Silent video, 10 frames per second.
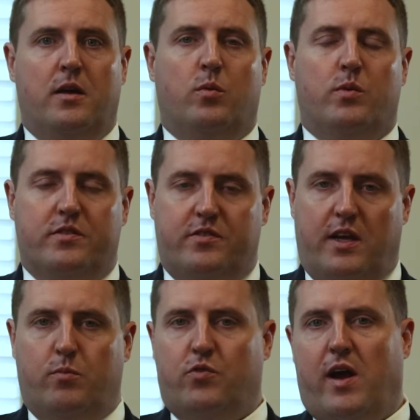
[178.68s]
with the
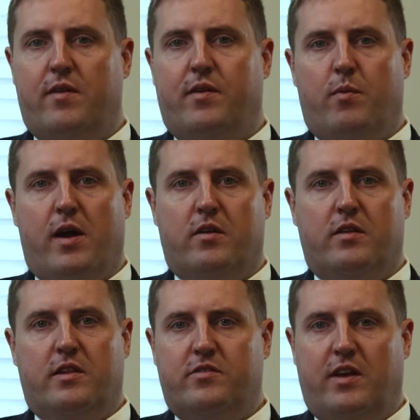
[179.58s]
same driving record
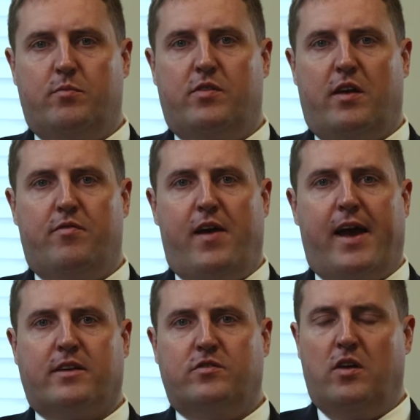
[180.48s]
and the same set of facts.